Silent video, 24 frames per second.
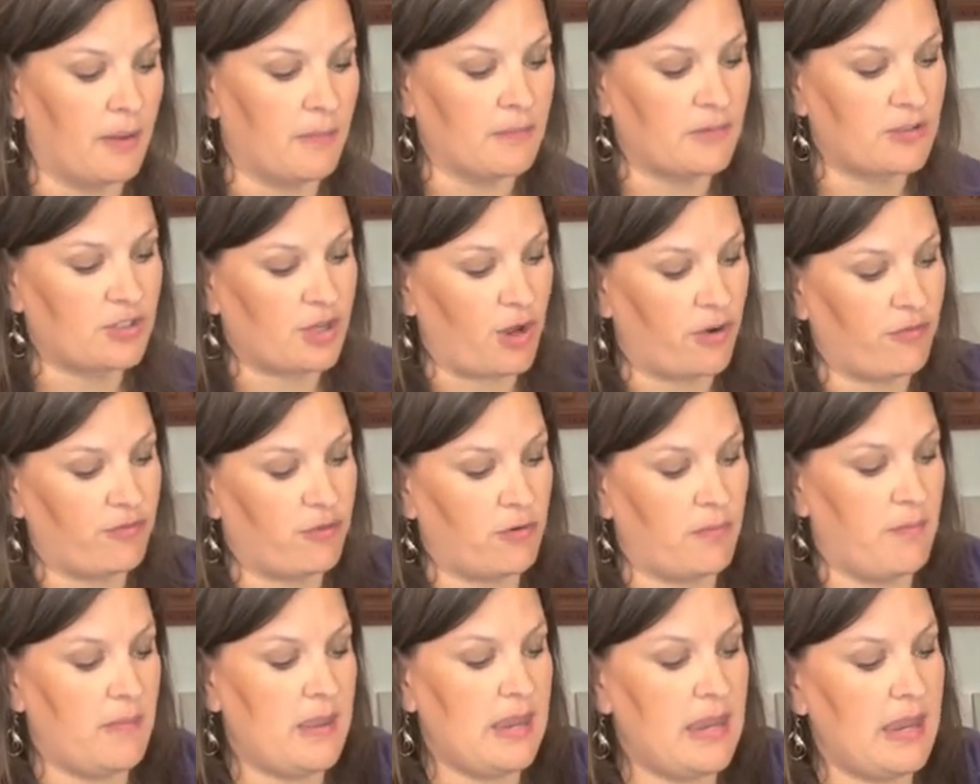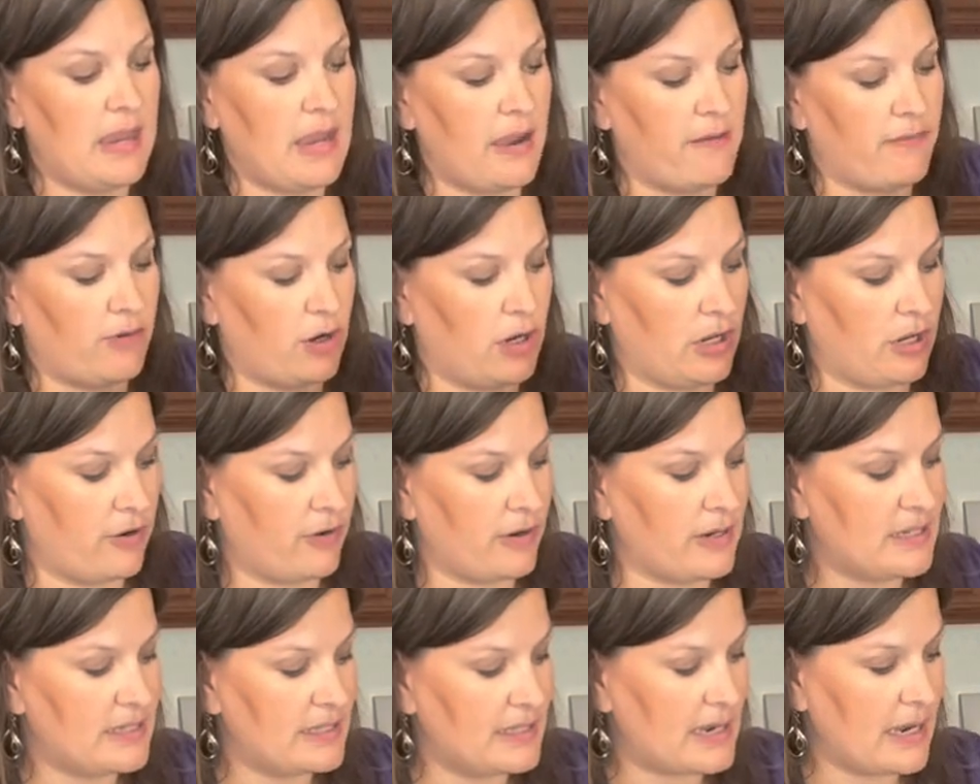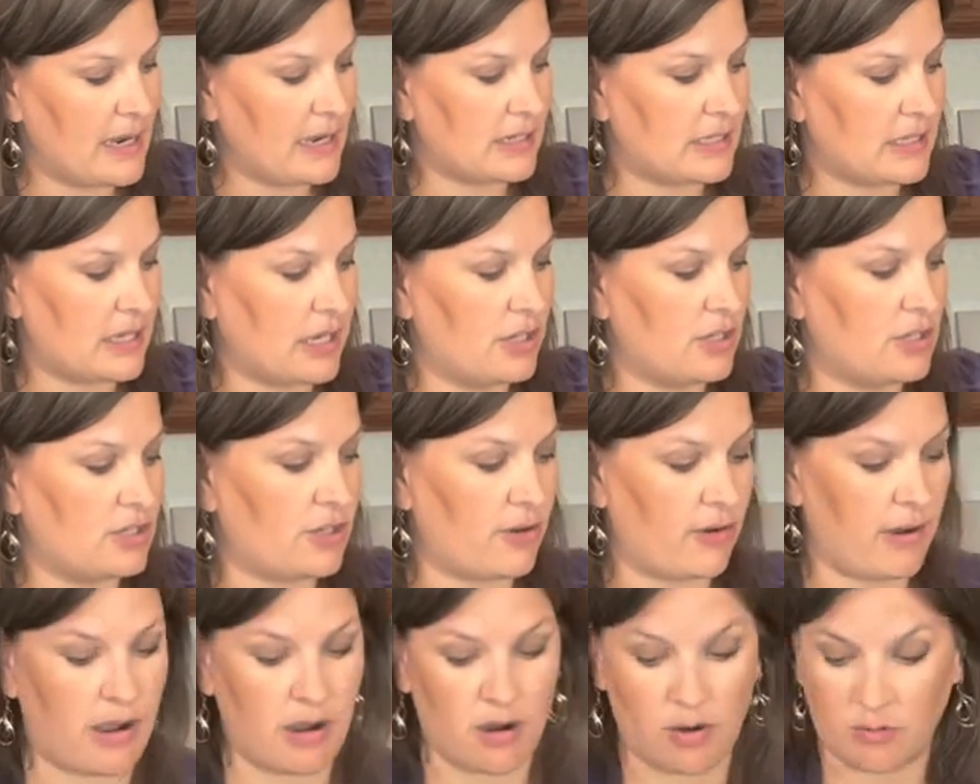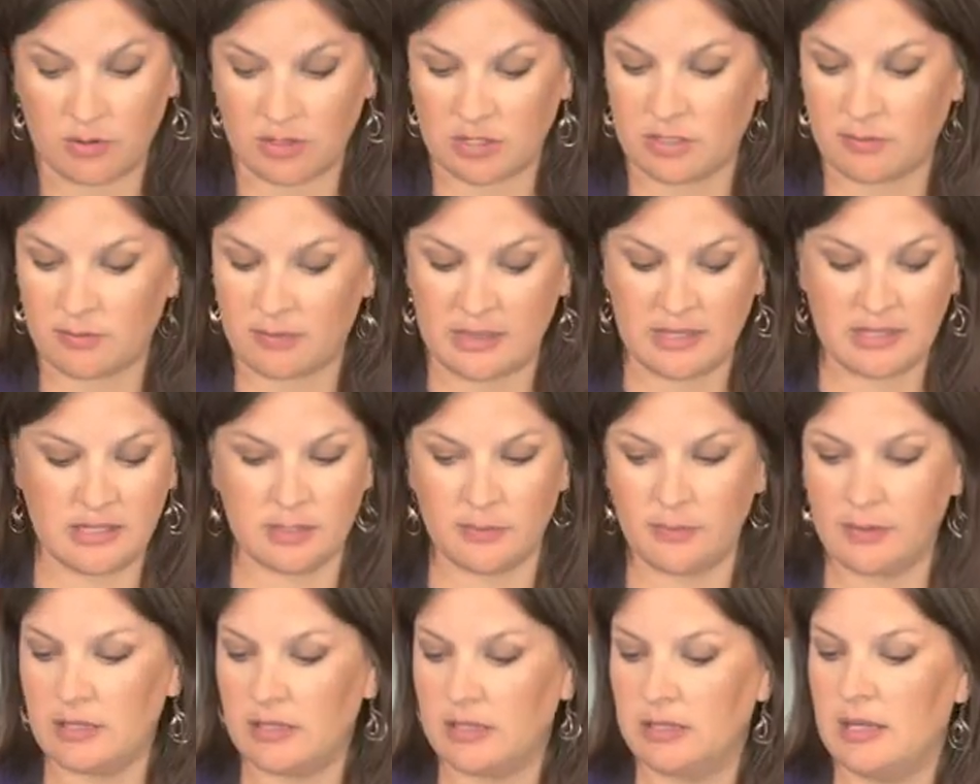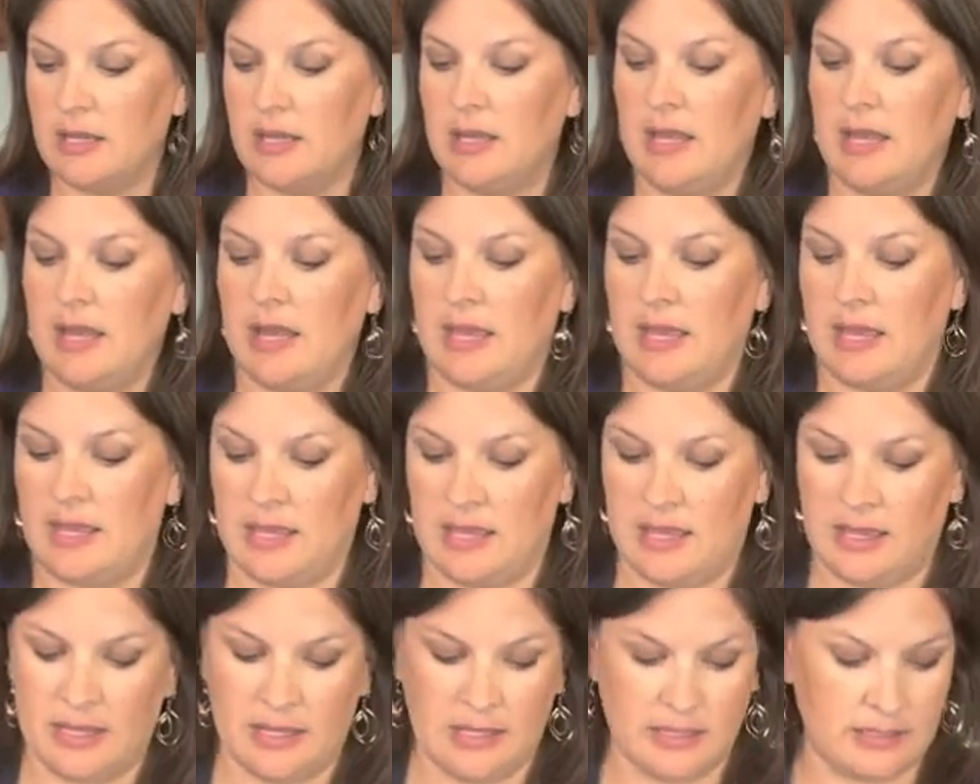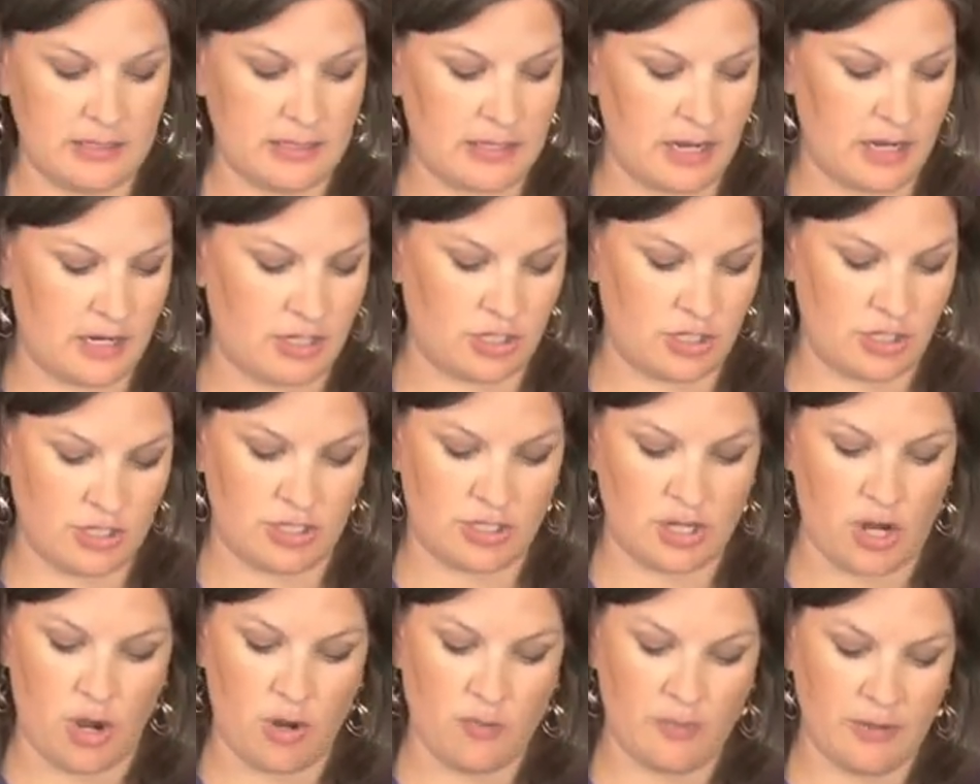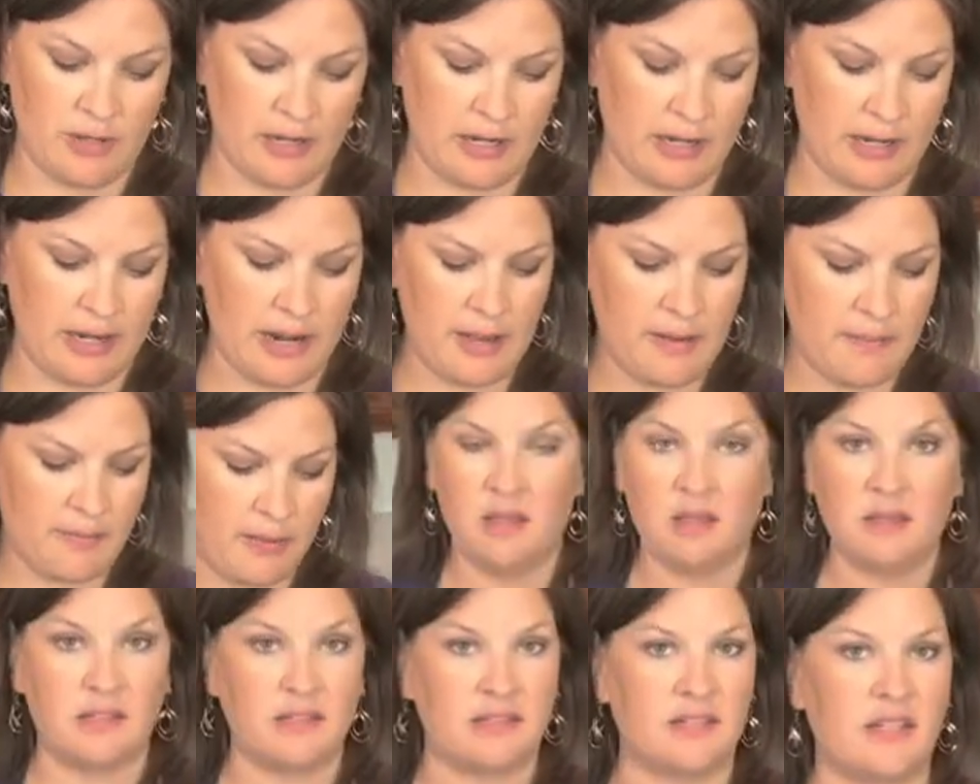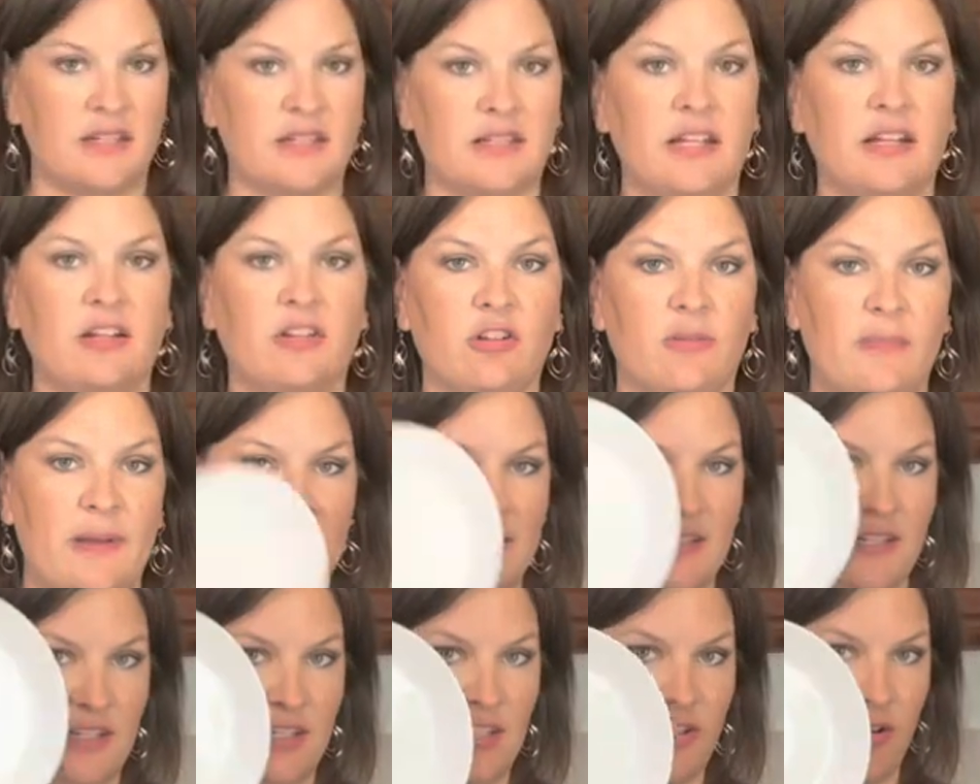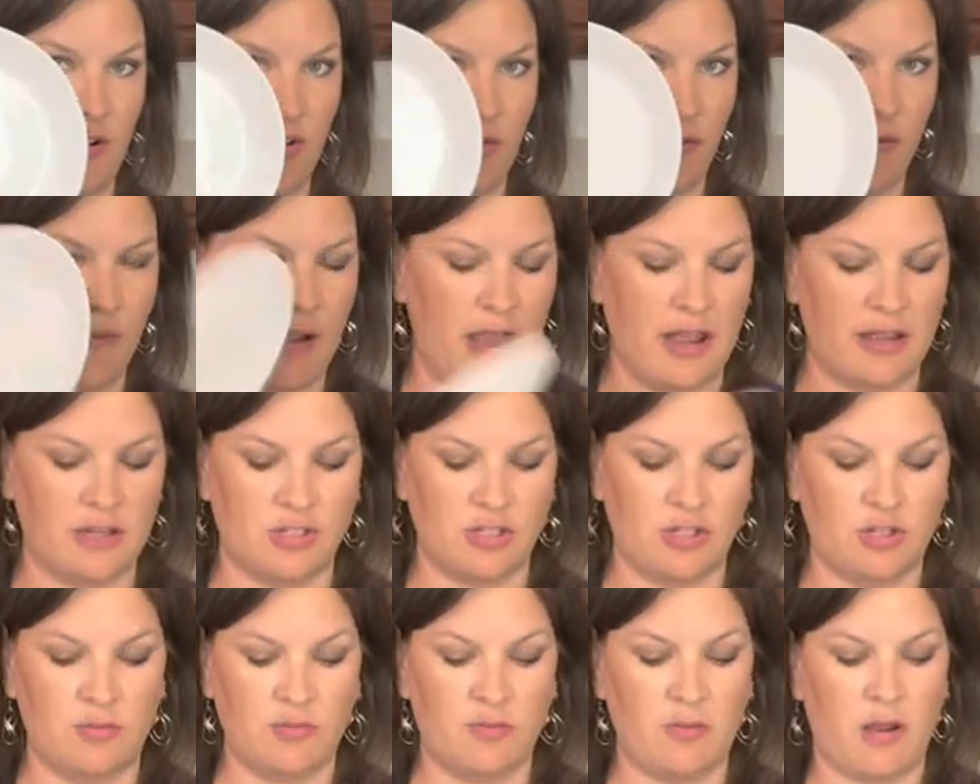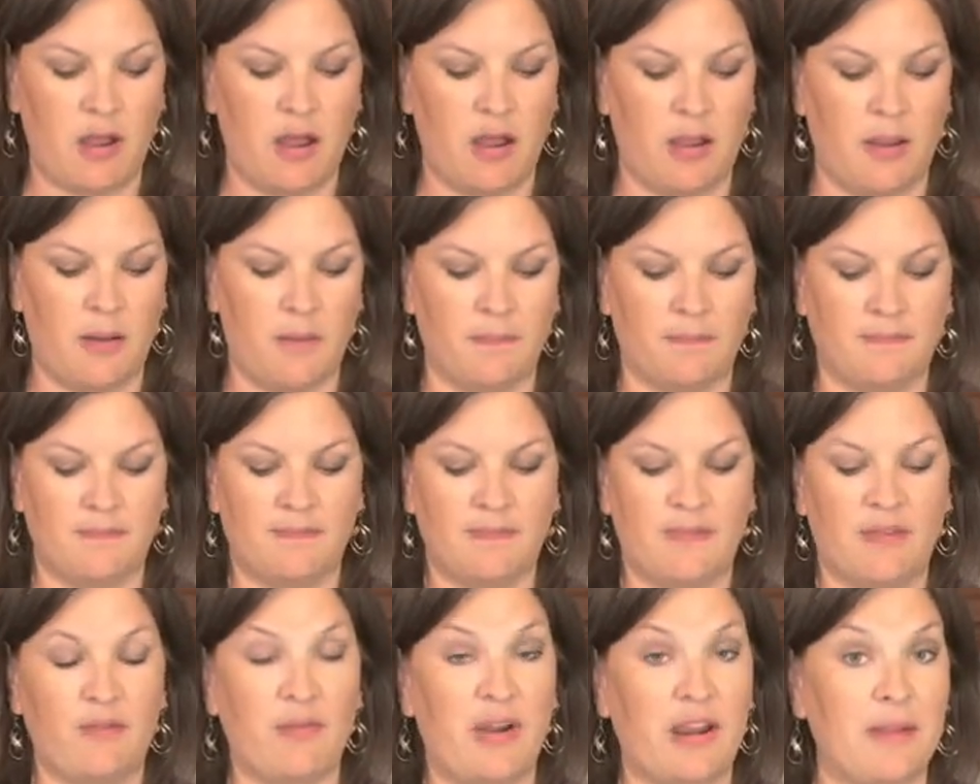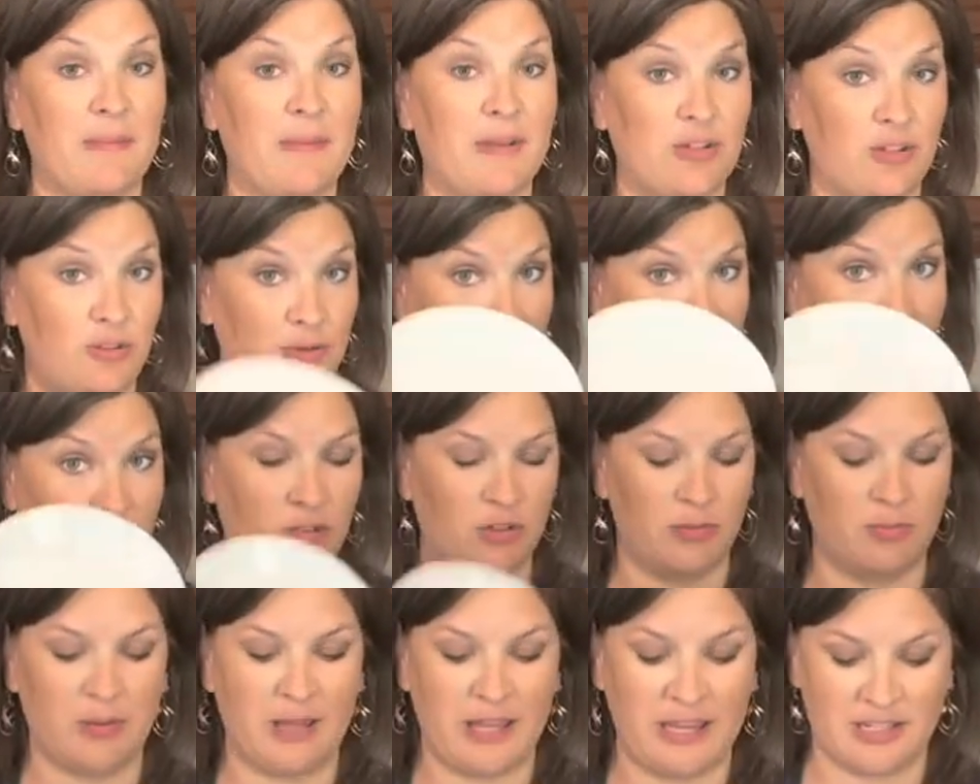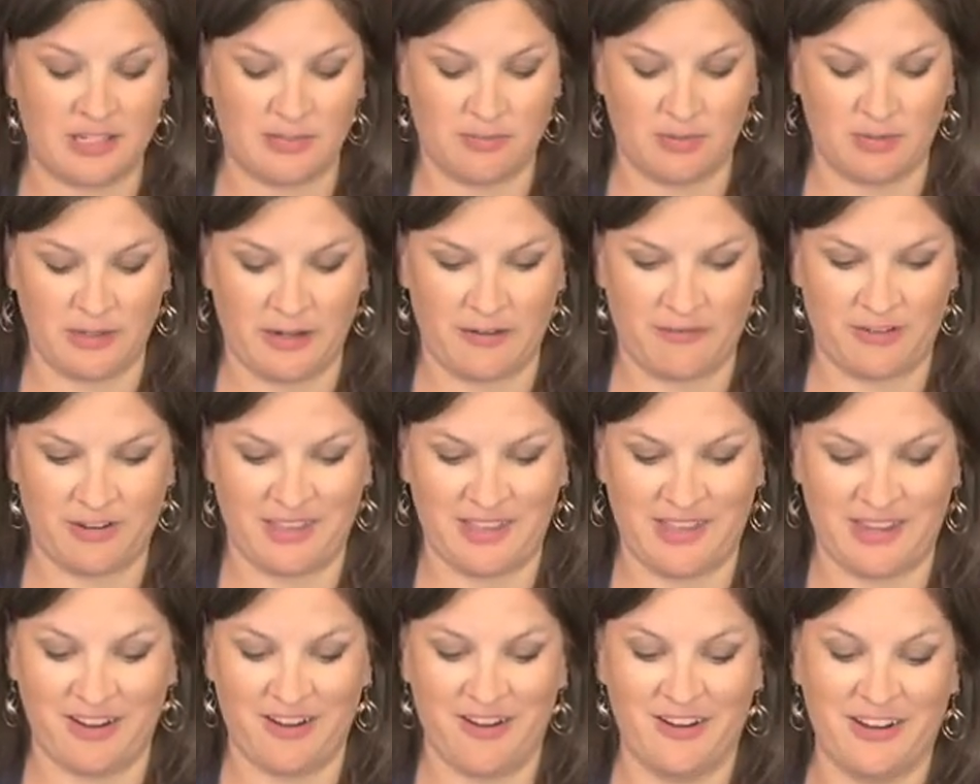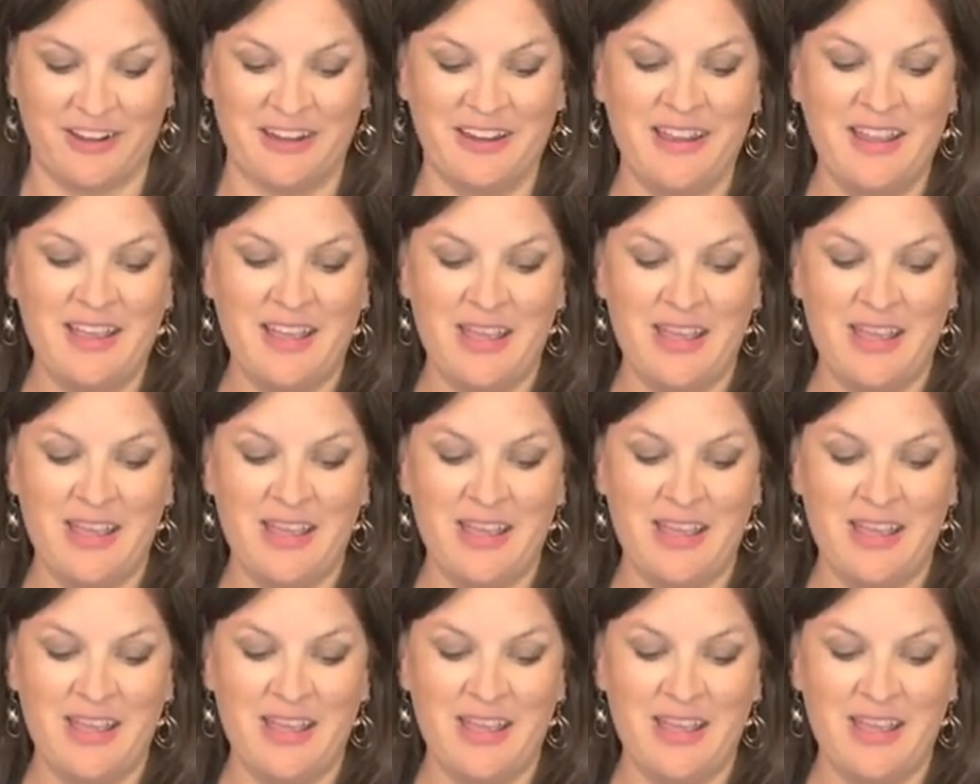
So for me, I've already greased it. So how it works with this one is I just open it up. This does get a little messy, so I do recommend you have a little plate to put everything on.